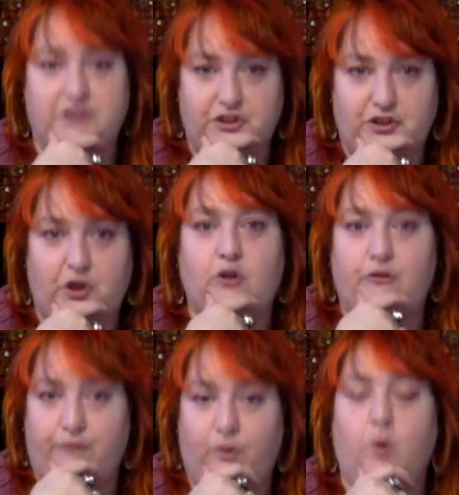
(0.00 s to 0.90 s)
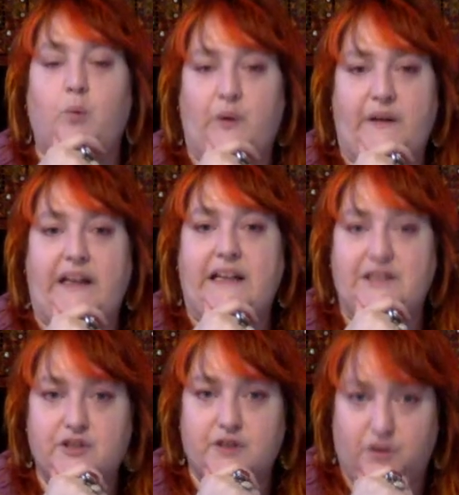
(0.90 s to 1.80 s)
to turn forward
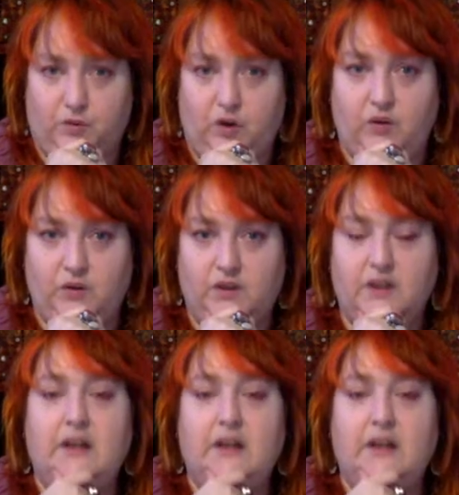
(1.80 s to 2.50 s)
into the crone.